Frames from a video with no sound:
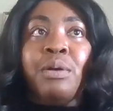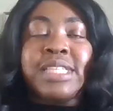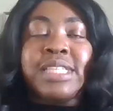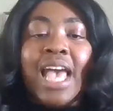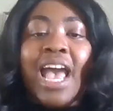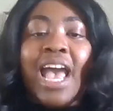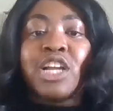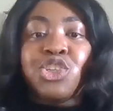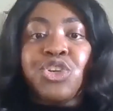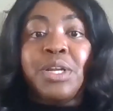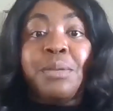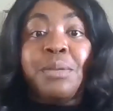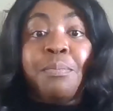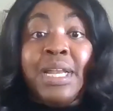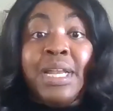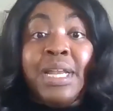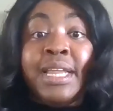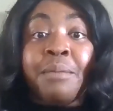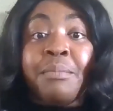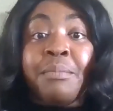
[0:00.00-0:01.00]
actually
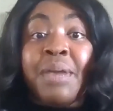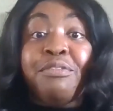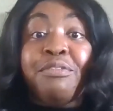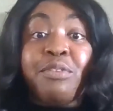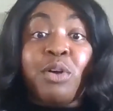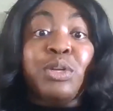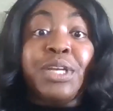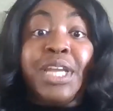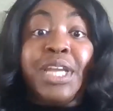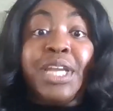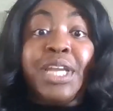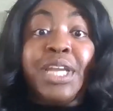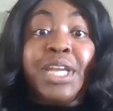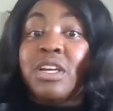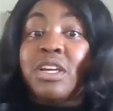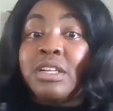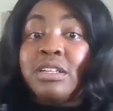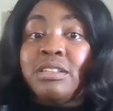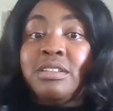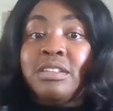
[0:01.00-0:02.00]
building my
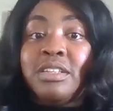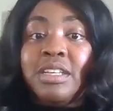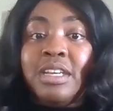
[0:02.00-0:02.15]
foundation.